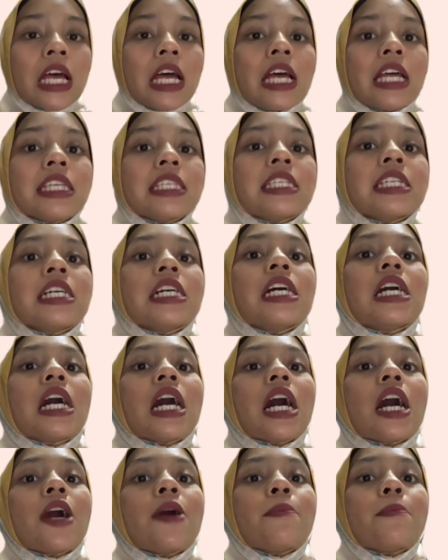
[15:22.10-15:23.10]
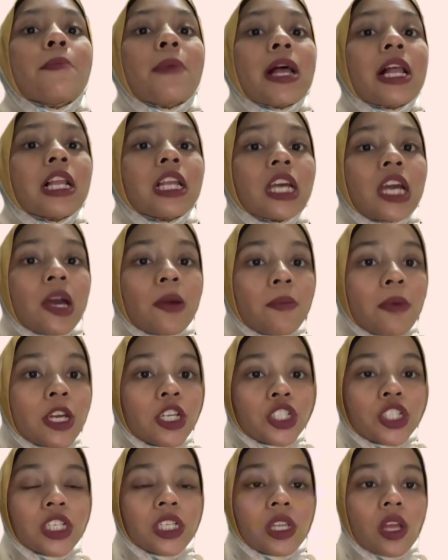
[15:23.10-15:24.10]
The
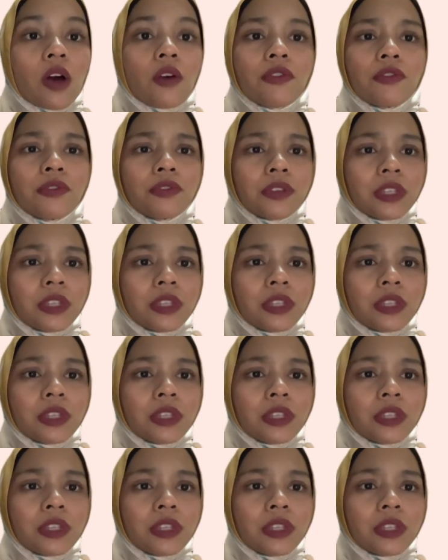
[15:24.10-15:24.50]
amalgamation of